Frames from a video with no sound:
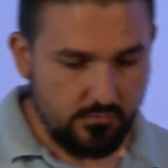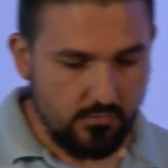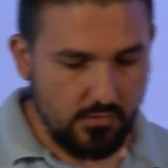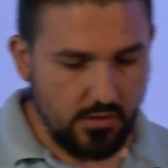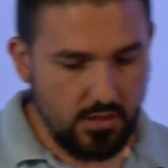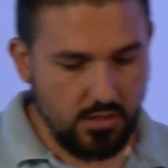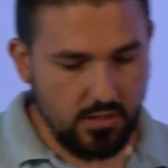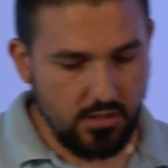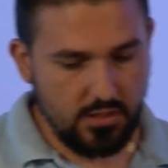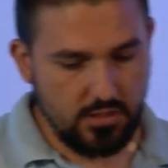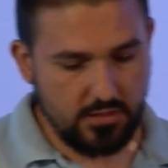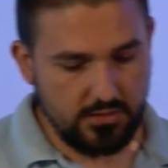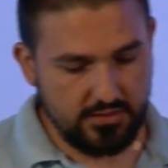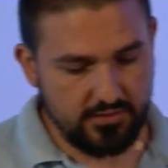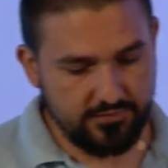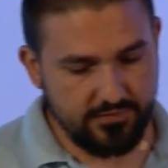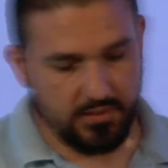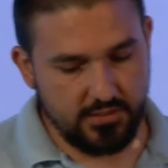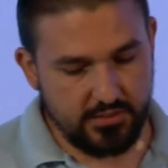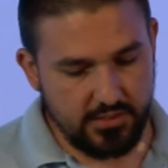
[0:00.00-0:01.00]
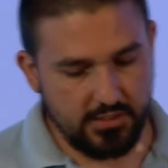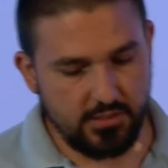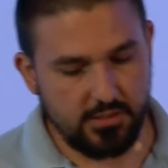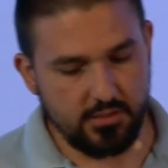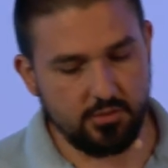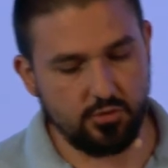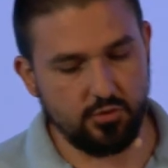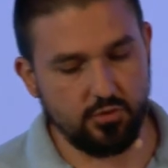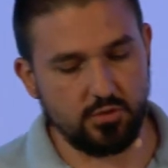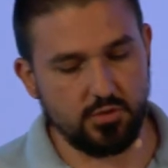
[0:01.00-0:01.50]
The
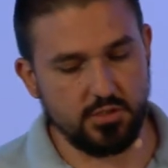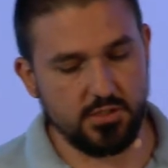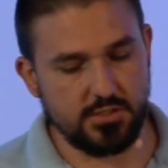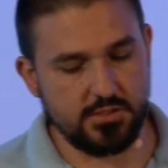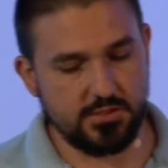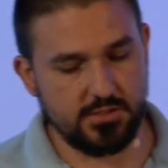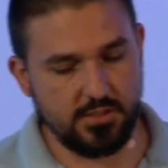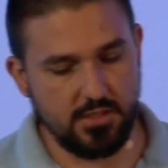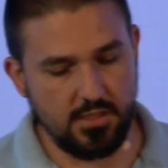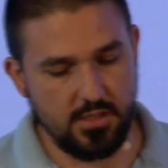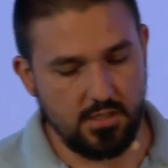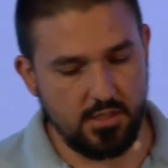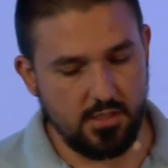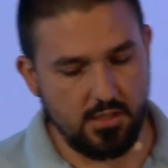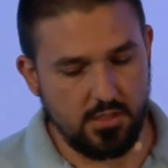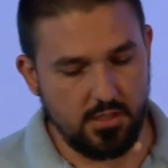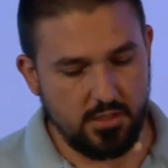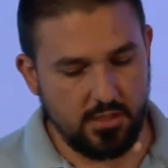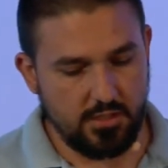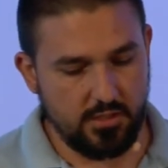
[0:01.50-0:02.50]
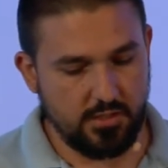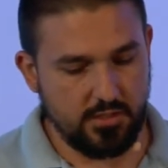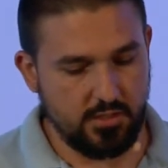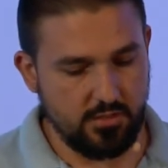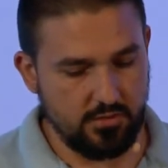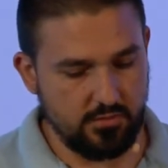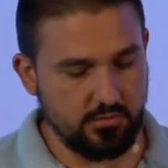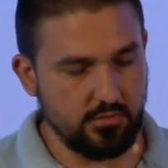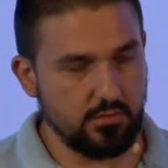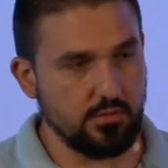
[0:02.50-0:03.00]
validating notaries
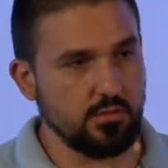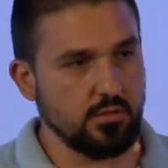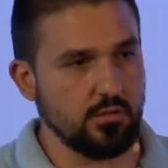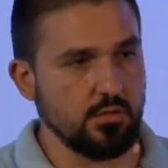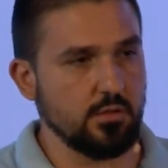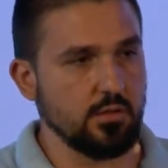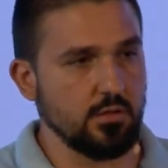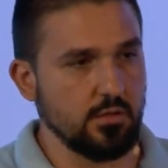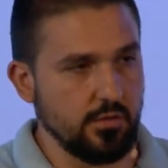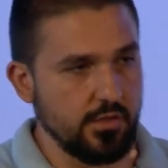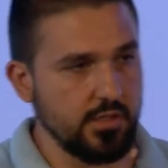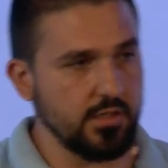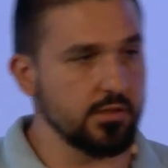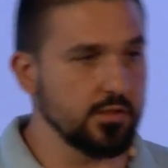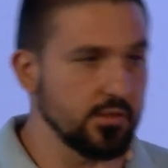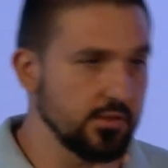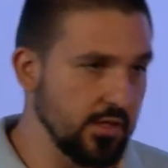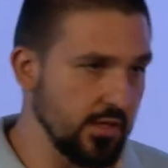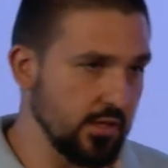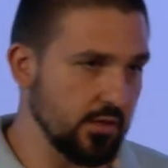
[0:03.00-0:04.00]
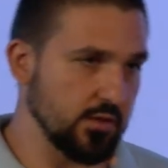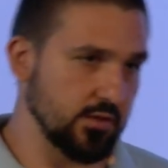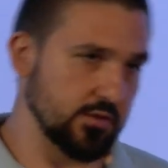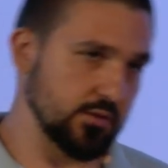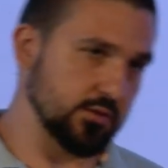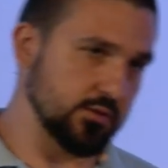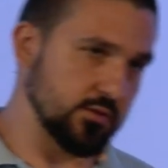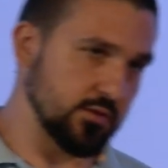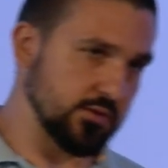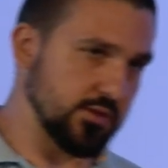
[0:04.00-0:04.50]
can read the data in
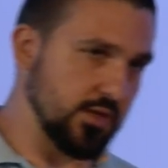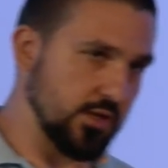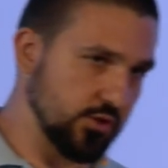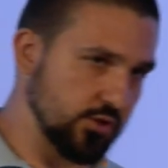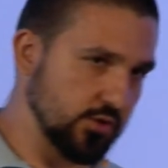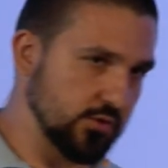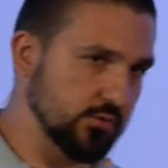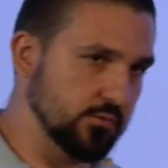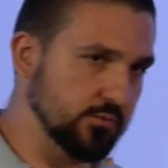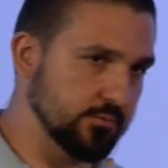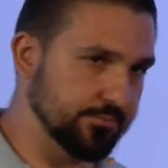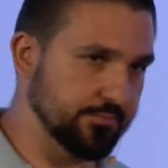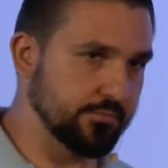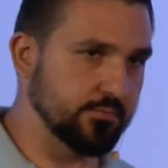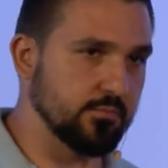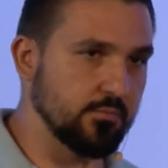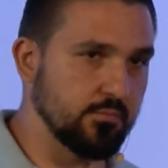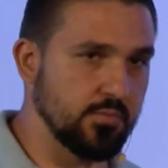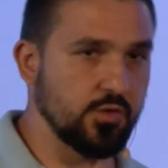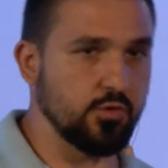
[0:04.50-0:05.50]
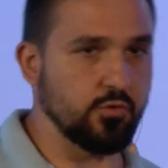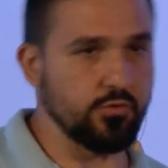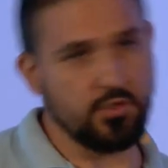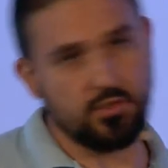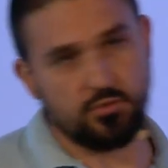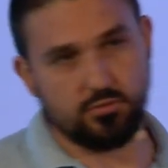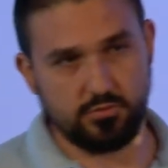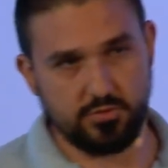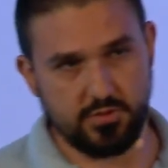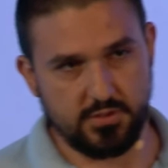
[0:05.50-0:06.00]
the transaction, but you
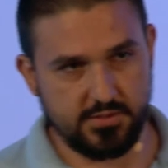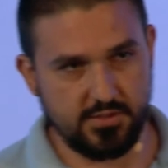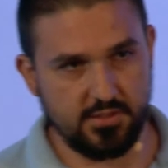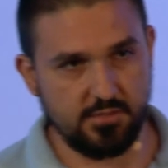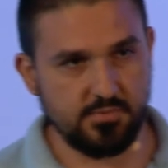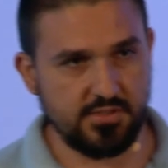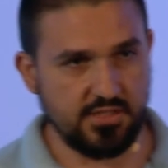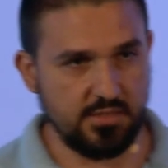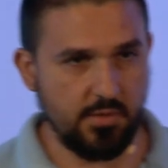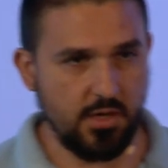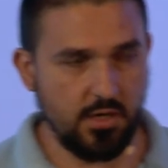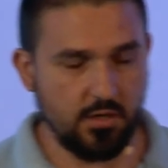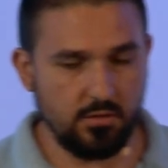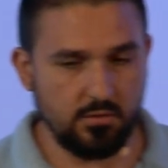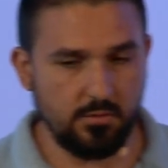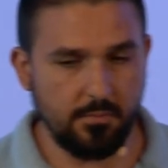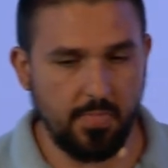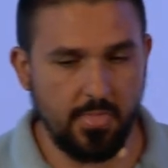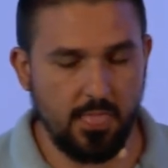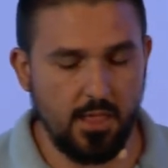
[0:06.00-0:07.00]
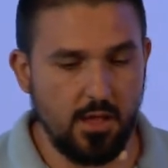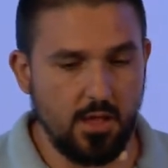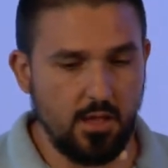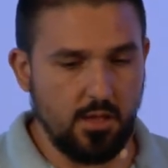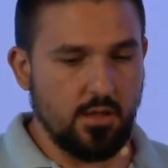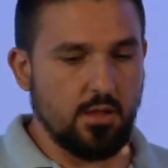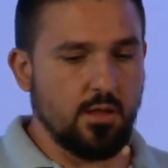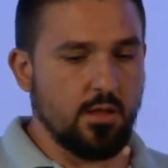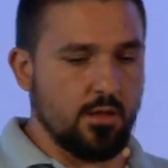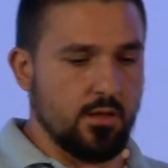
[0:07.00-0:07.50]
need to trust them somehow.
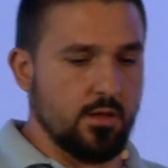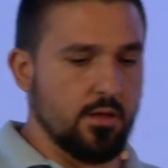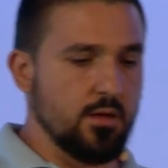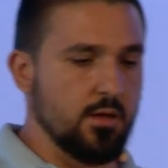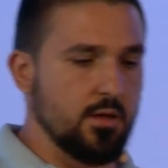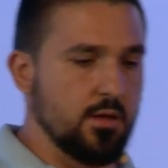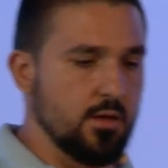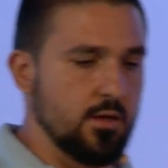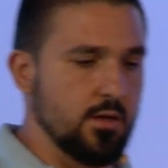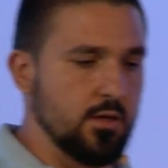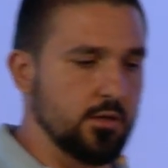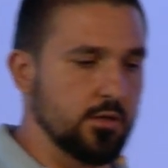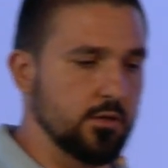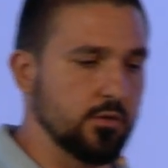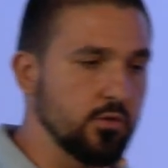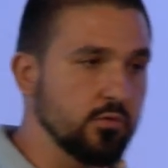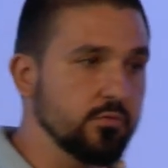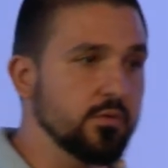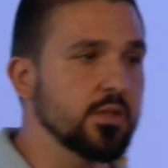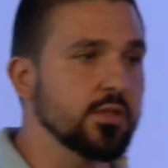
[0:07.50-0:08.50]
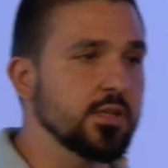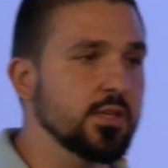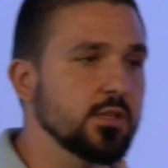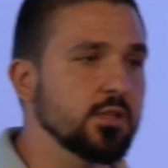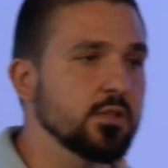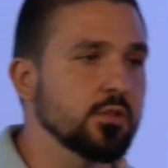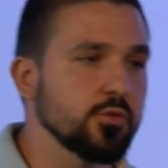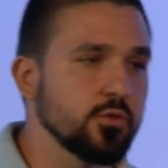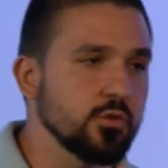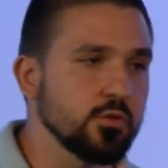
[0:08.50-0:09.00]
The
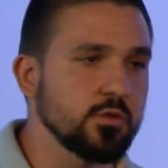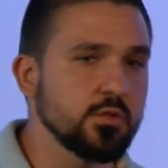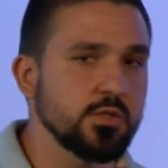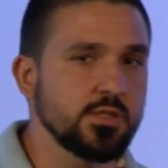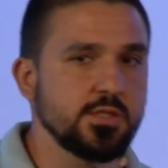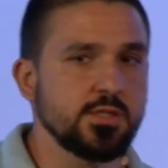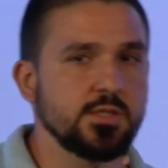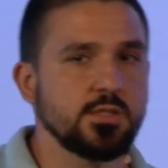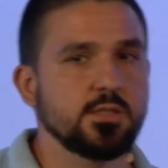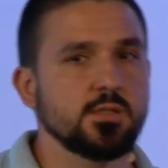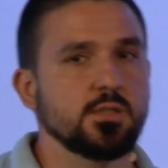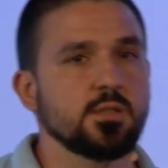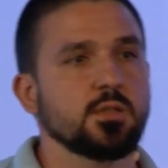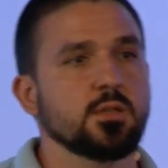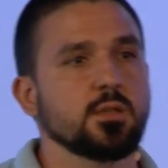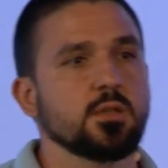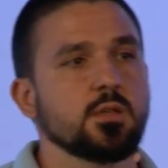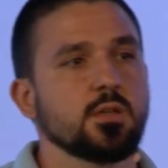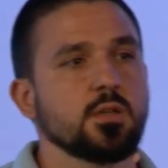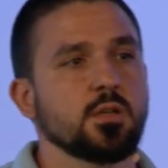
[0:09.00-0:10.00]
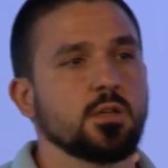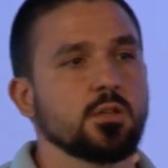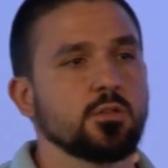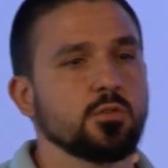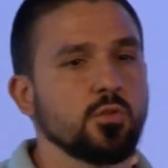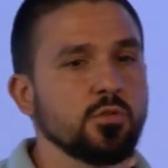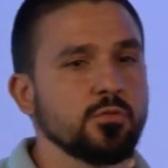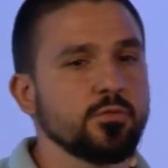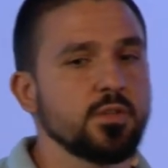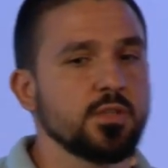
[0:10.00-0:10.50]
non-validating notaries
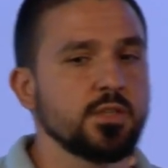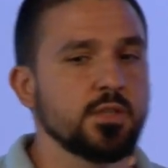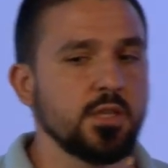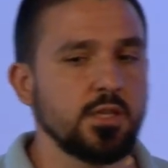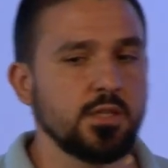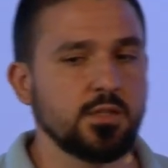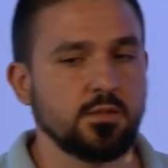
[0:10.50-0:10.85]
don't validate